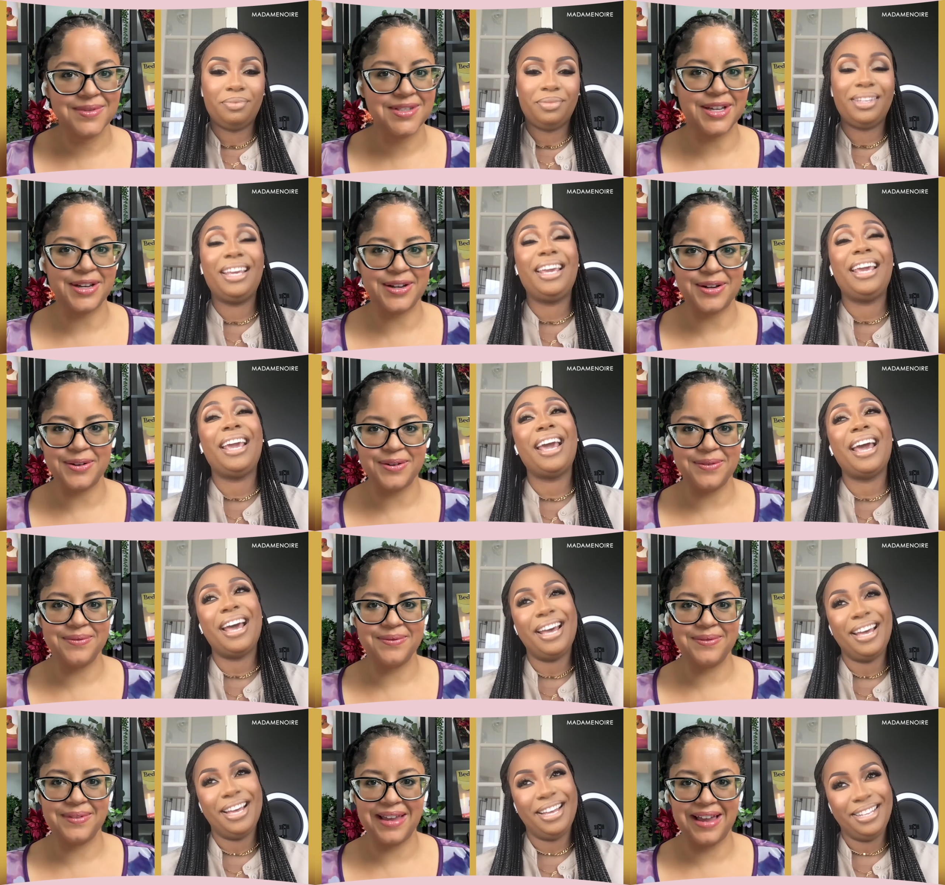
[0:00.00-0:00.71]
Speaker 1: So
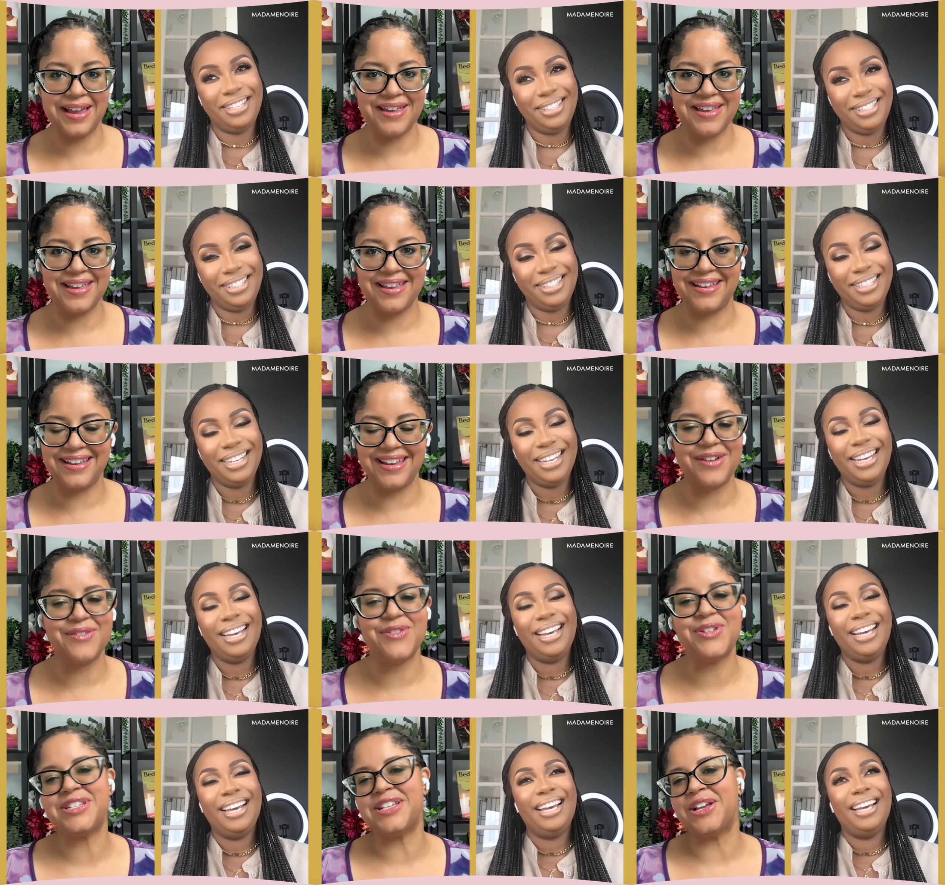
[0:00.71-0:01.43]
yes. I,
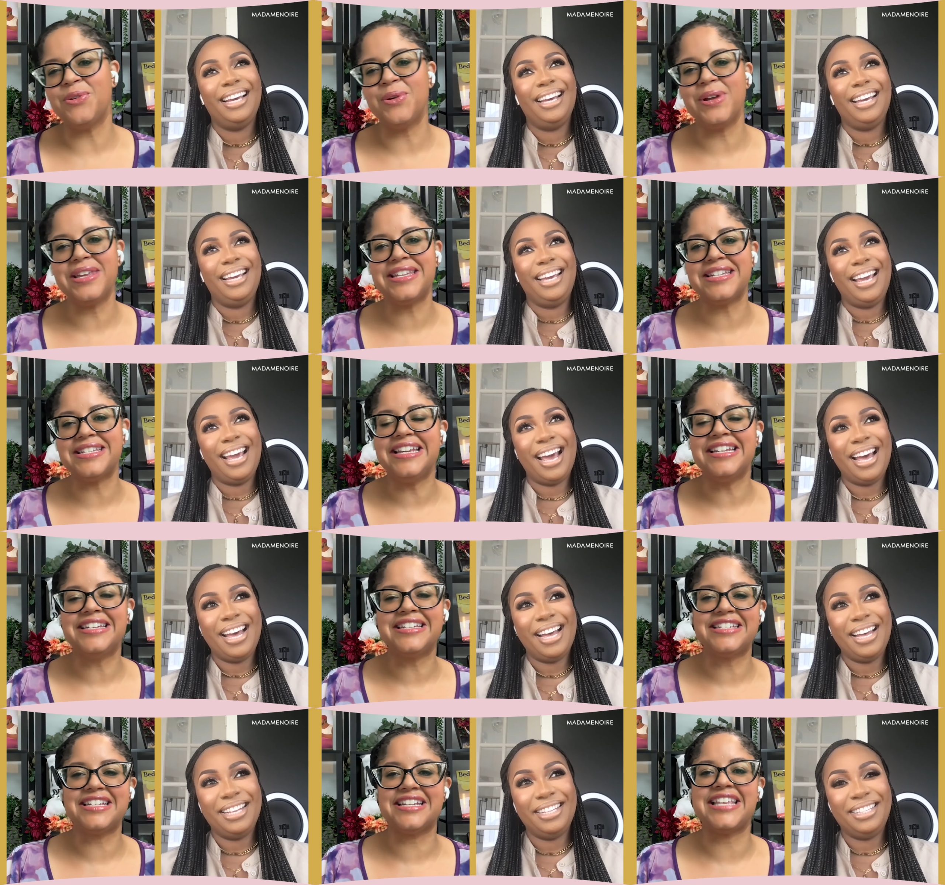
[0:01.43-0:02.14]
yeah. Well, so we just
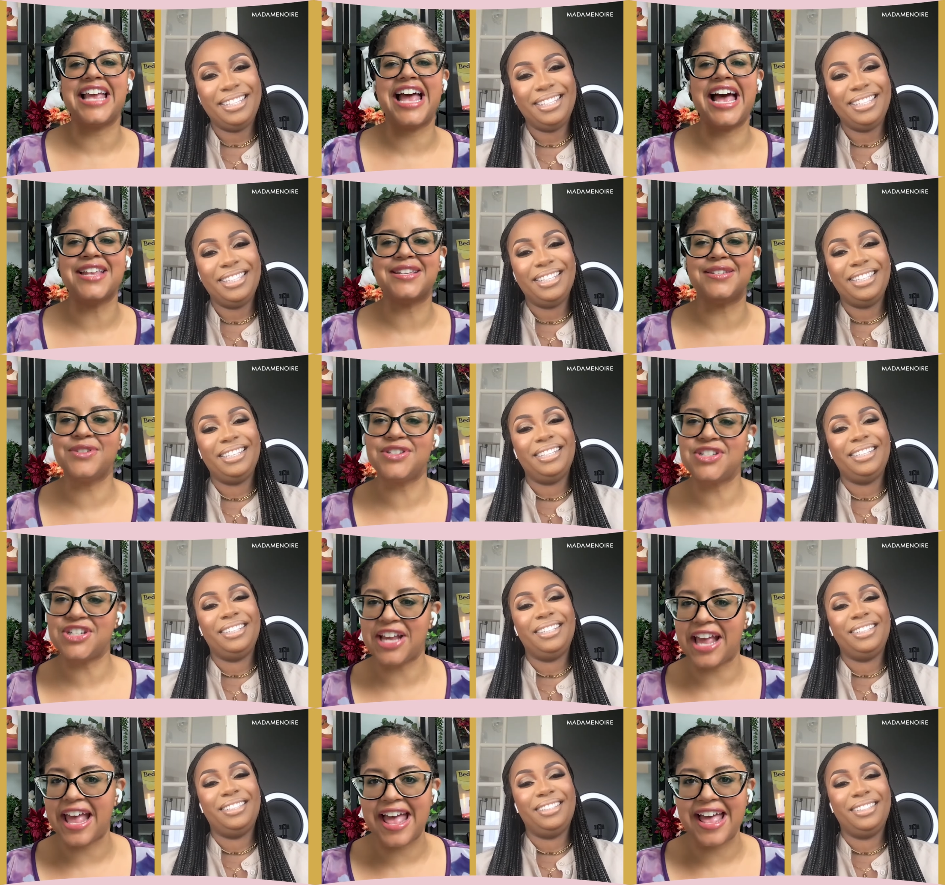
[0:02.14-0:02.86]
yes. need to just have some
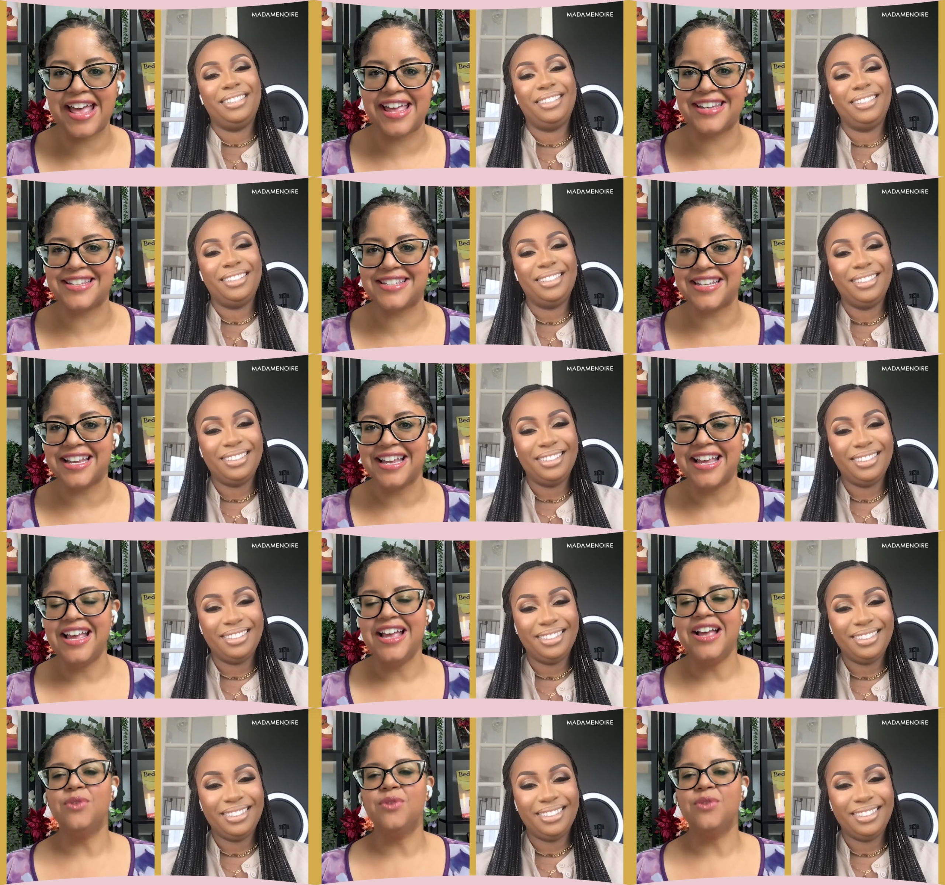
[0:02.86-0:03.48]
chats.